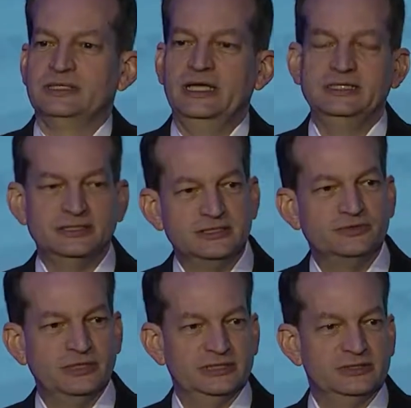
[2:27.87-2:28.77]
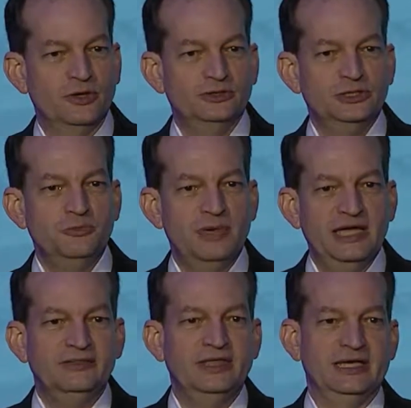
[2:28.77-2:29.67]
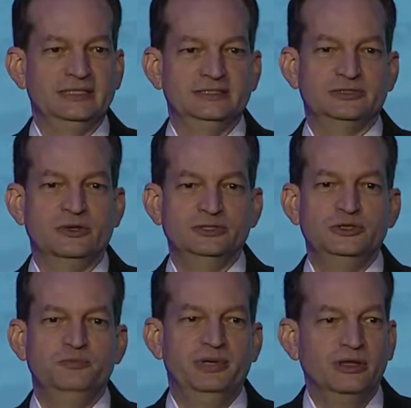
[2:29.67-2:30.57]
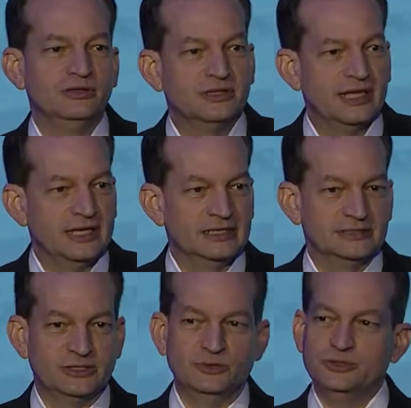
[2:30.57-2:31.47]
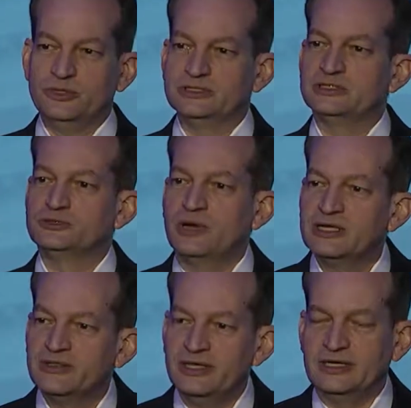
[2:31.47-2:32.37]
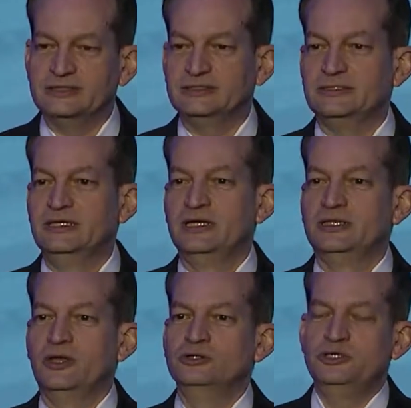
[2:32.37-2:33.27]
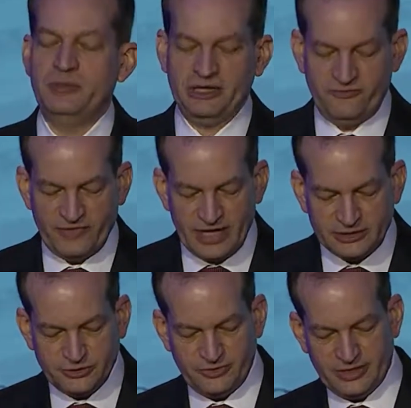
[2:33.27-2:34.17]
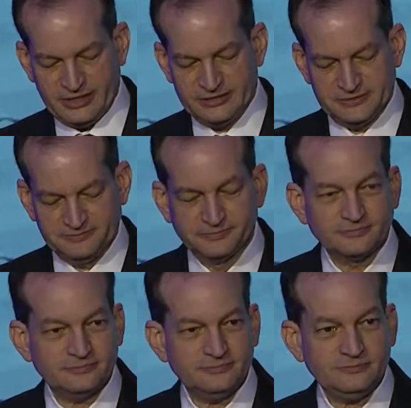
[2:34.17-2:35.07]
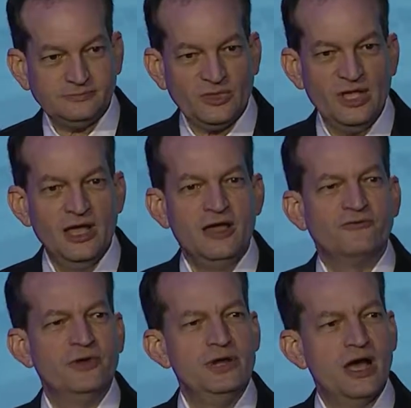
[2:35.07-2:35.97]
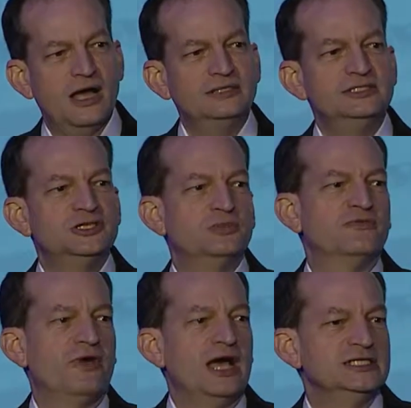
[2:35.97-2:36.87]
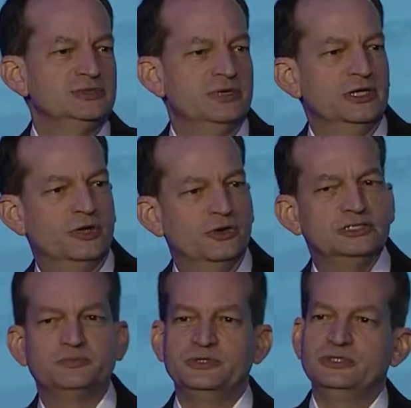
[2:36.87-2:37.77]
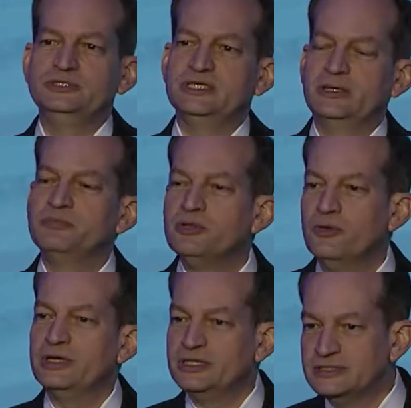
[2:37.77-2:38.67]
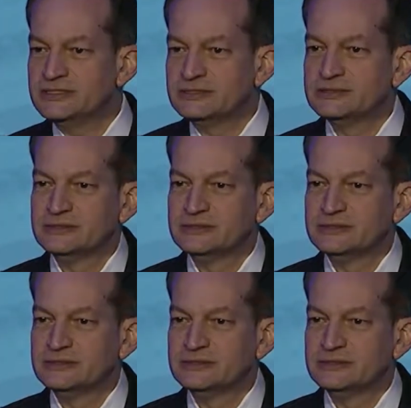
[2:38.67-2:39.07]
industries, those who make things, those who build things, those who construct things, those who manufacture things. For non-supervisory goods-producing employees,